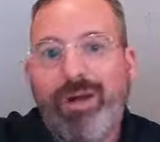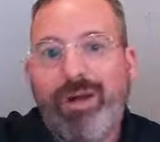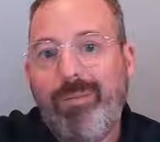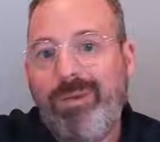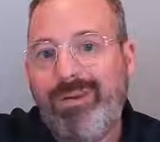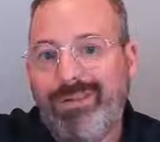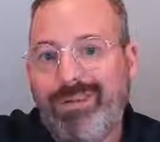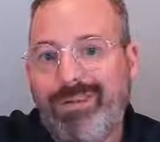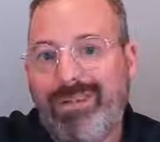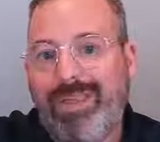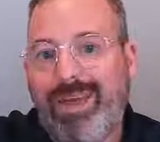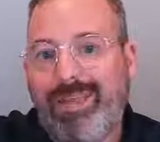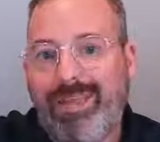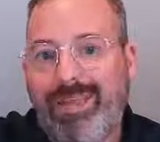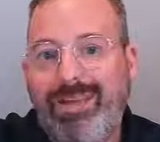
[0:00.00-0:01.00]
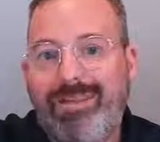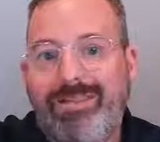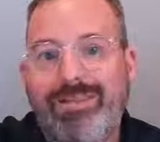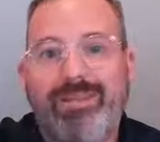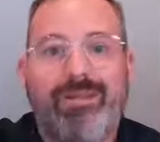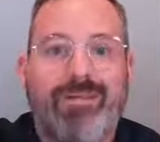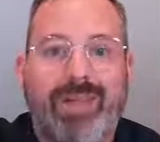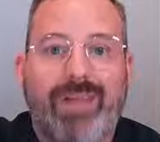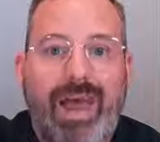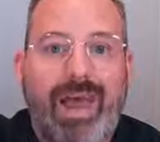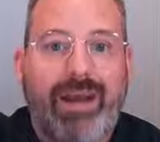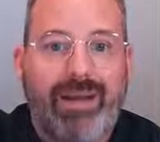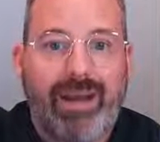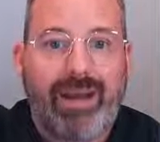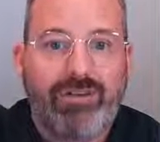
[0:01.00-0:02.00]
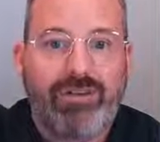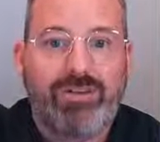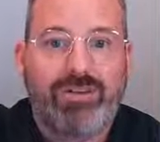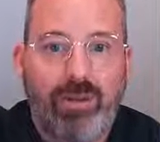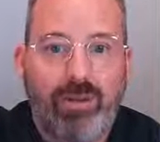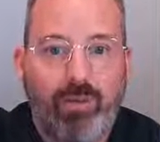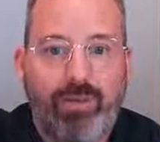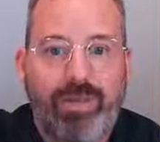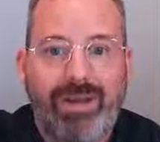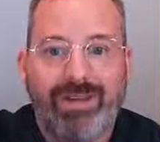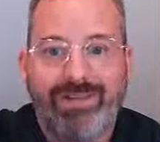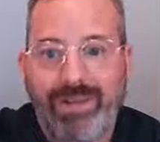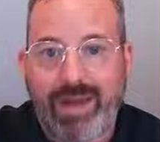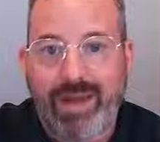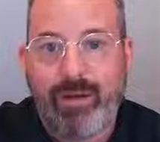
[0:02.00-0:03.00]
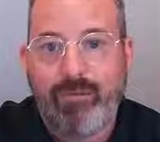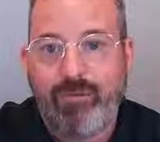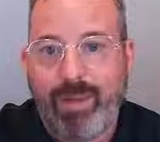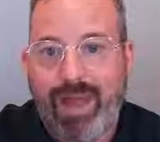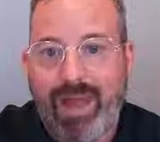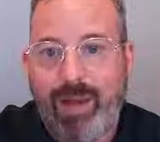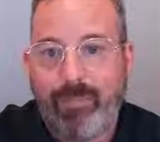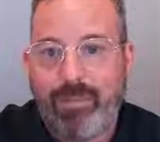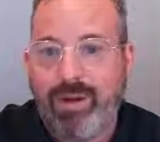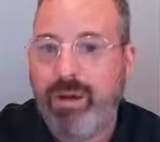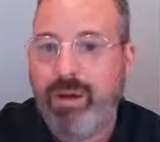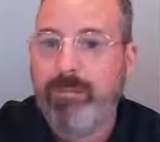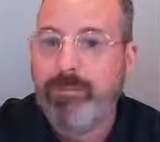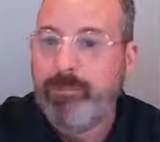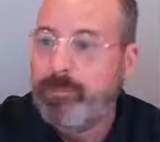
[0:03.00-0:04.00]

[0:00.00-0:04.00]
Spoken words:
because that latency or lag can actually slow things down from happening.